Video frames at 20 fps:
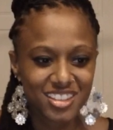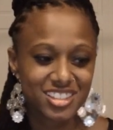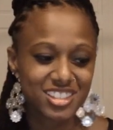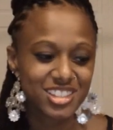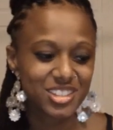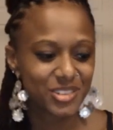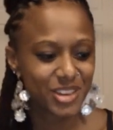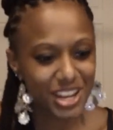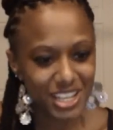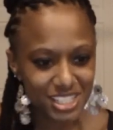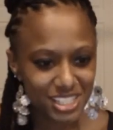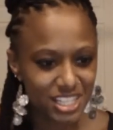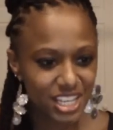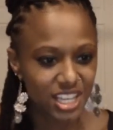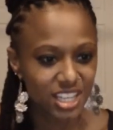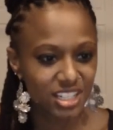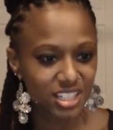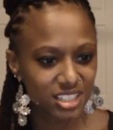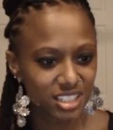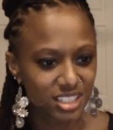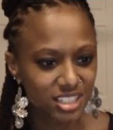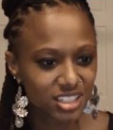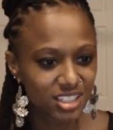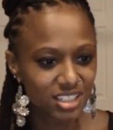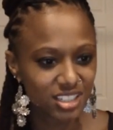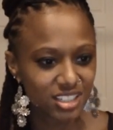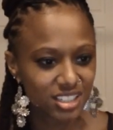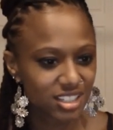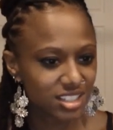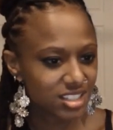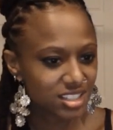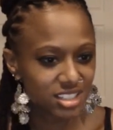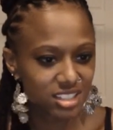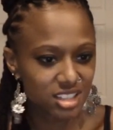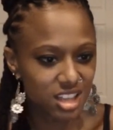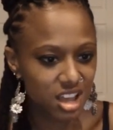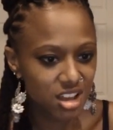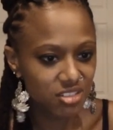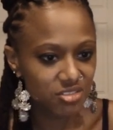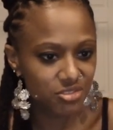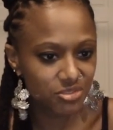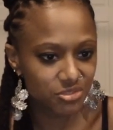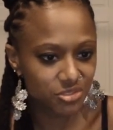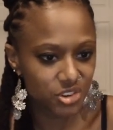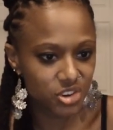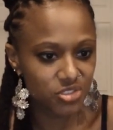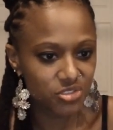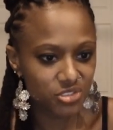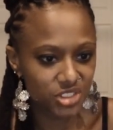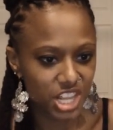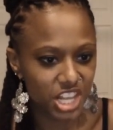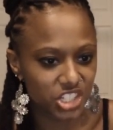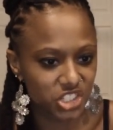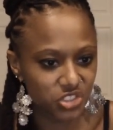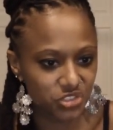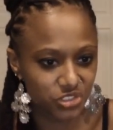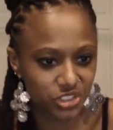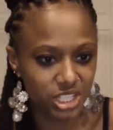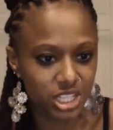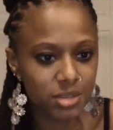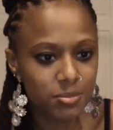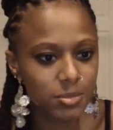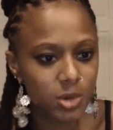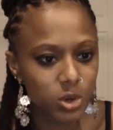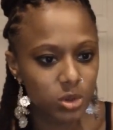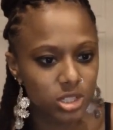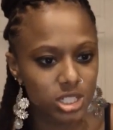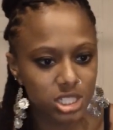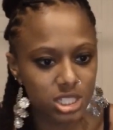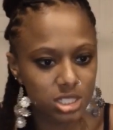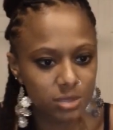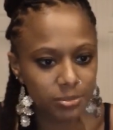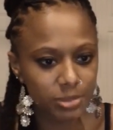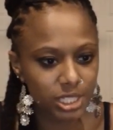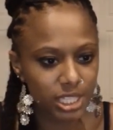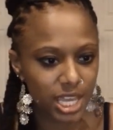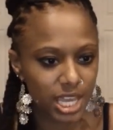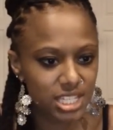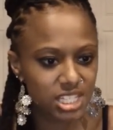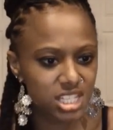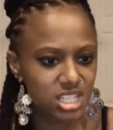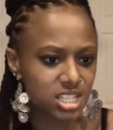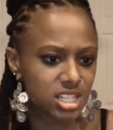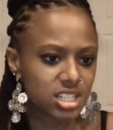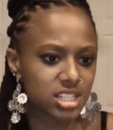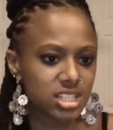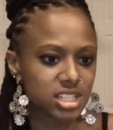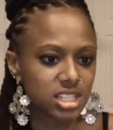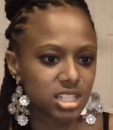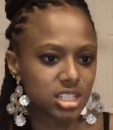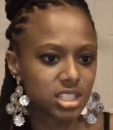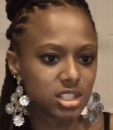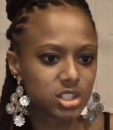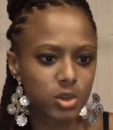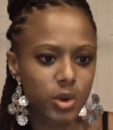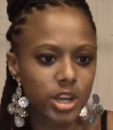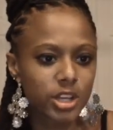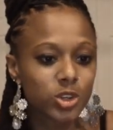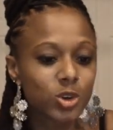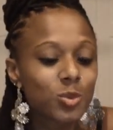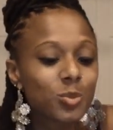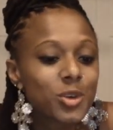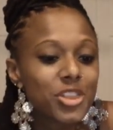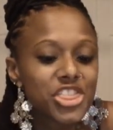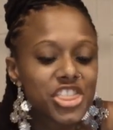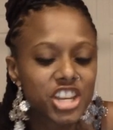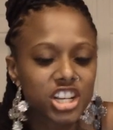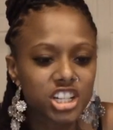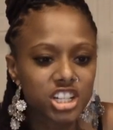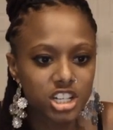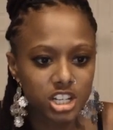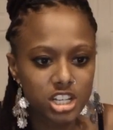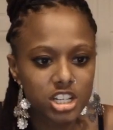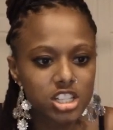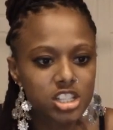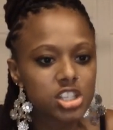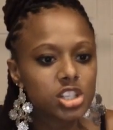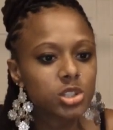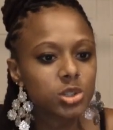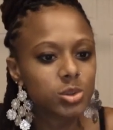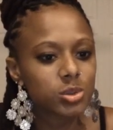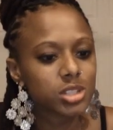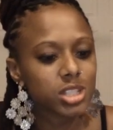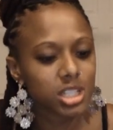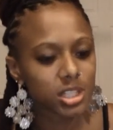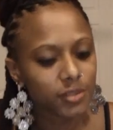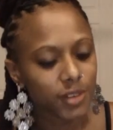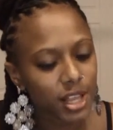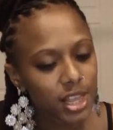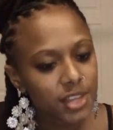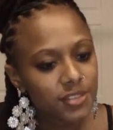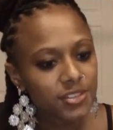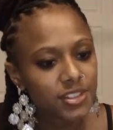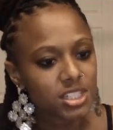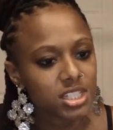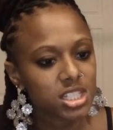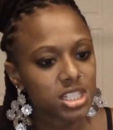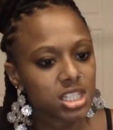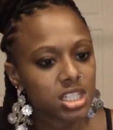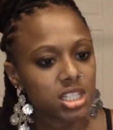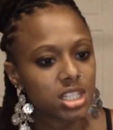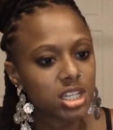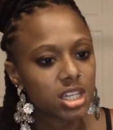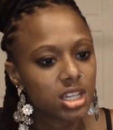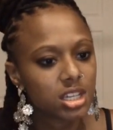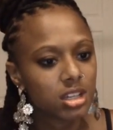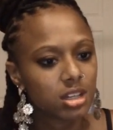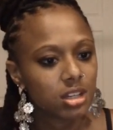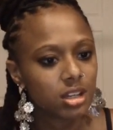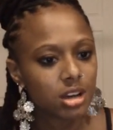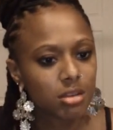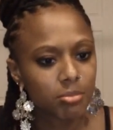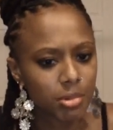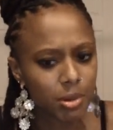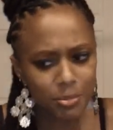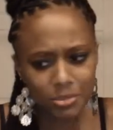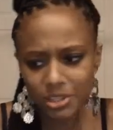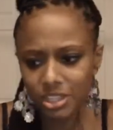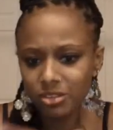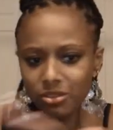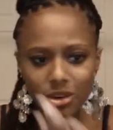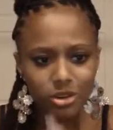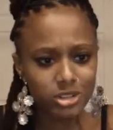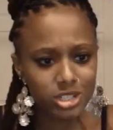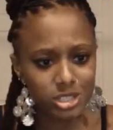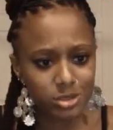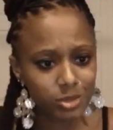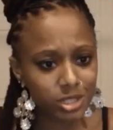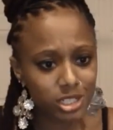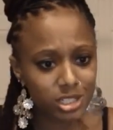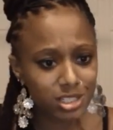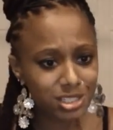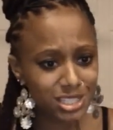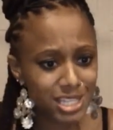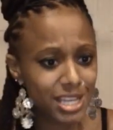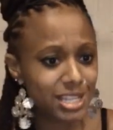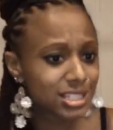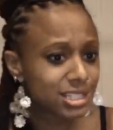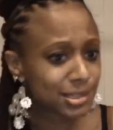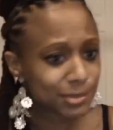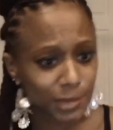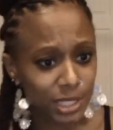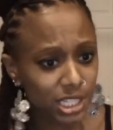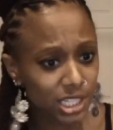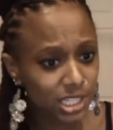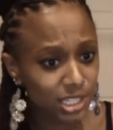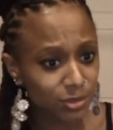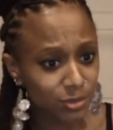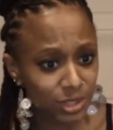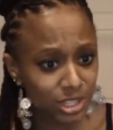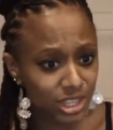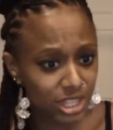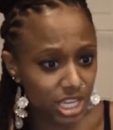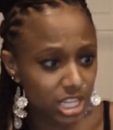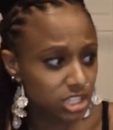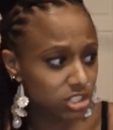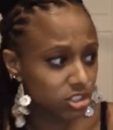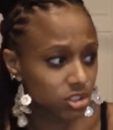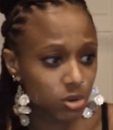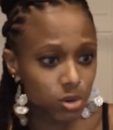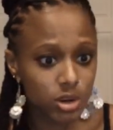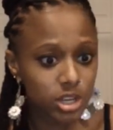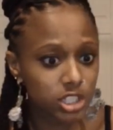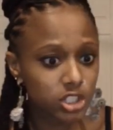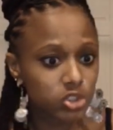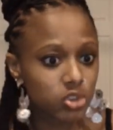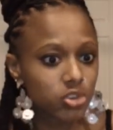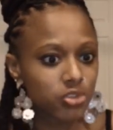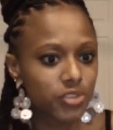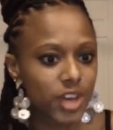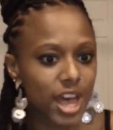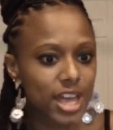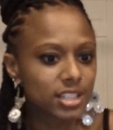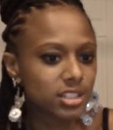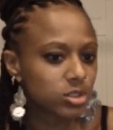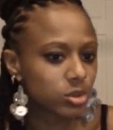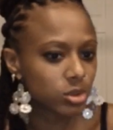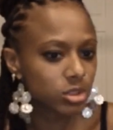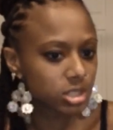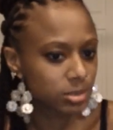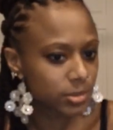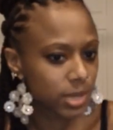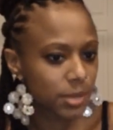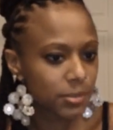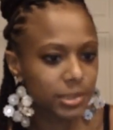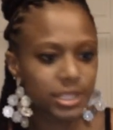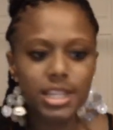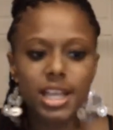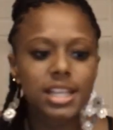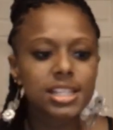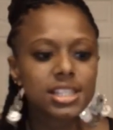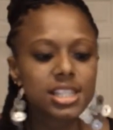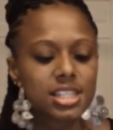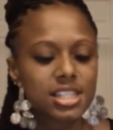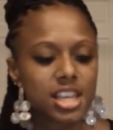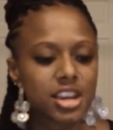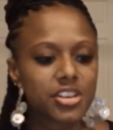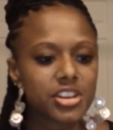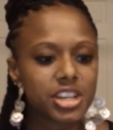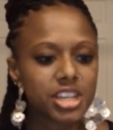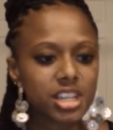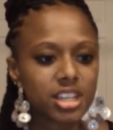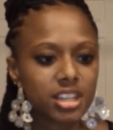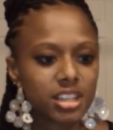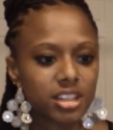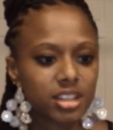So I said, it's not full-fledged flea mode, it's simply hesitancy. So I don't want the good to lose any relevancy. A bump in the road is what it looks like to me, and when things are going so fast, those may be necessary.